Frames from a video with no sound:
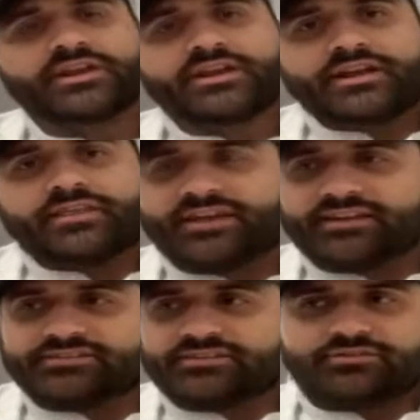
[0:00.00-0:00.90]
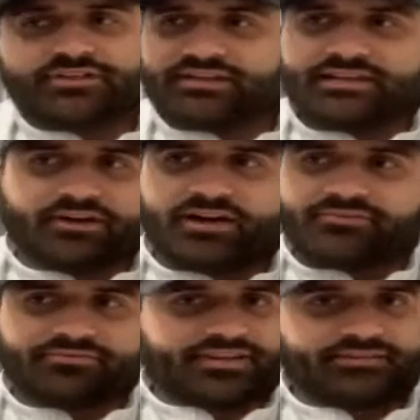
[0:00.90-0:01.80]
things, and you could get off
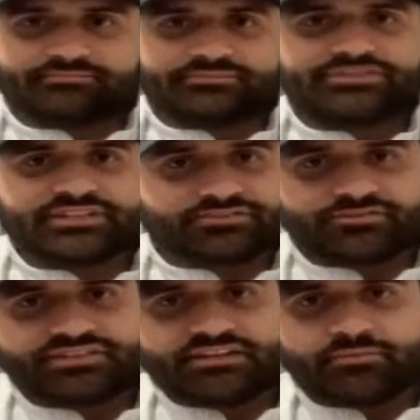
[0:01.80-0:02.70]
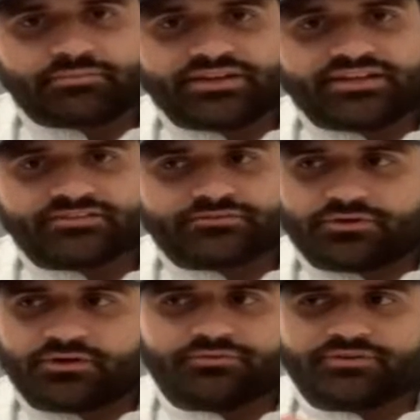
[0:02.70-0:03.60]
like 6 or 7 plays in a
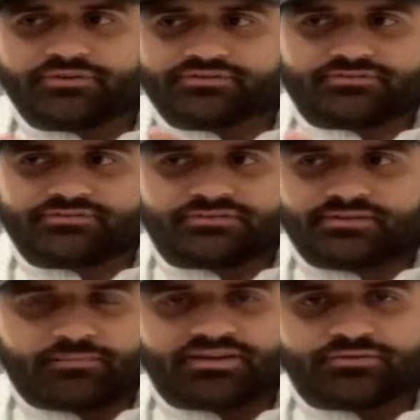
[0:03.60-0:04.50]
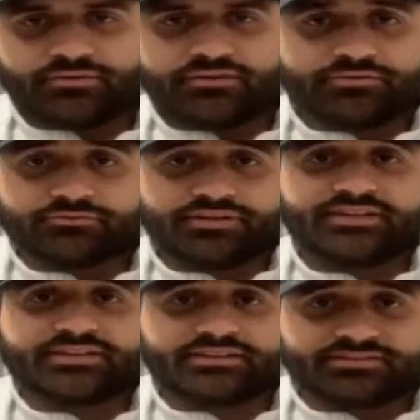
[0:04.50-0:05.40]
row, and I mean it was
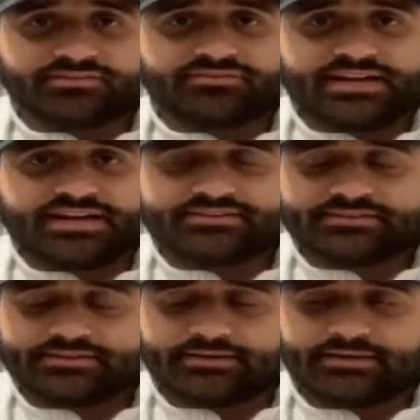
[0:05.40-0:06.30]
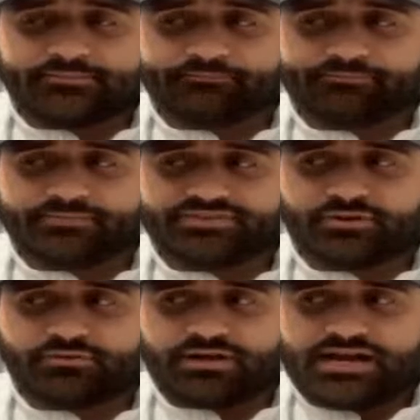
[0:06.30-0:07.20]
ridiculously fast.
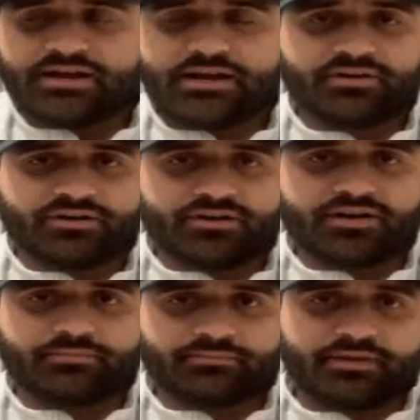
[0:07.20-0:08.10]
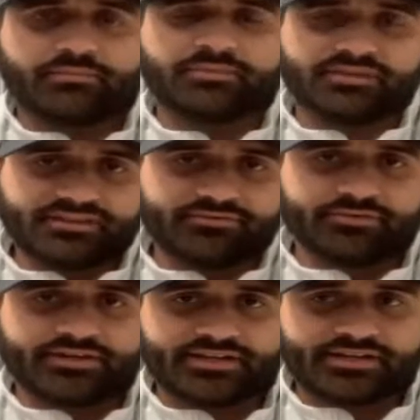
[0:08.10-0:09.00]
So I'm a believer
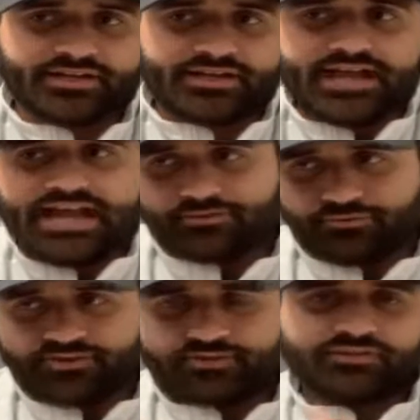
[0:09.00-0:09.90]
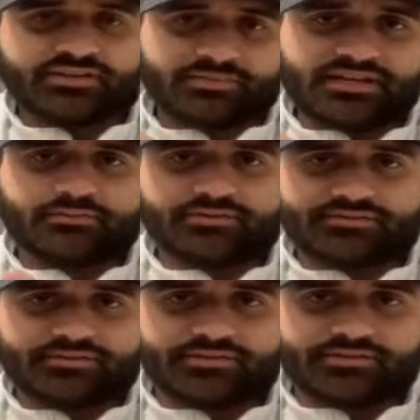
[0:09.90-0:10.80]
in it. I do think you need to be able
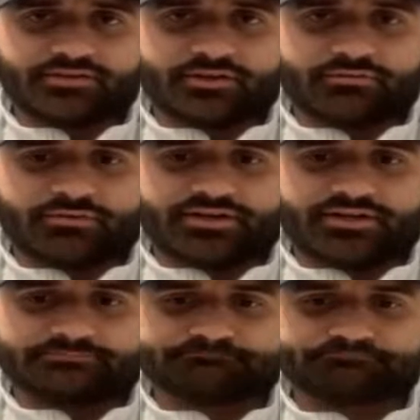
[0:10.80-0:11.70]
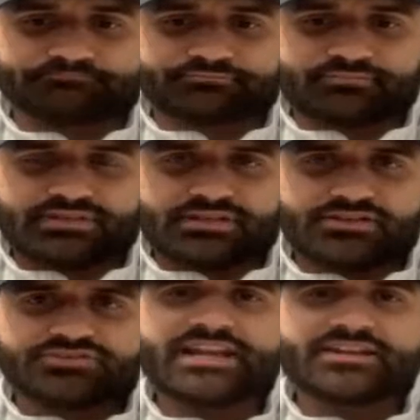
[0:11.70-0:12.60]
to,
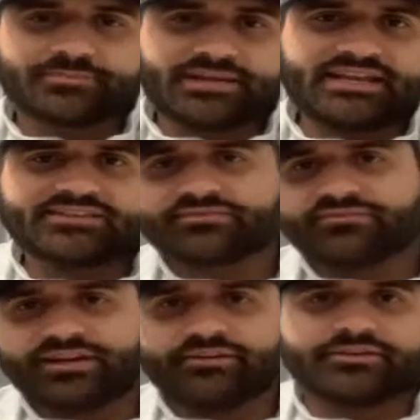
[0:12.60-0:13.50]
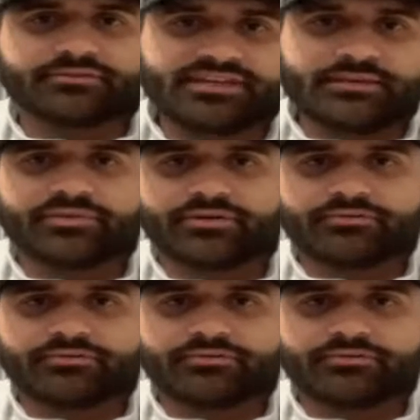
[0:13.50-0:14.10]
change pace and vary your tempo,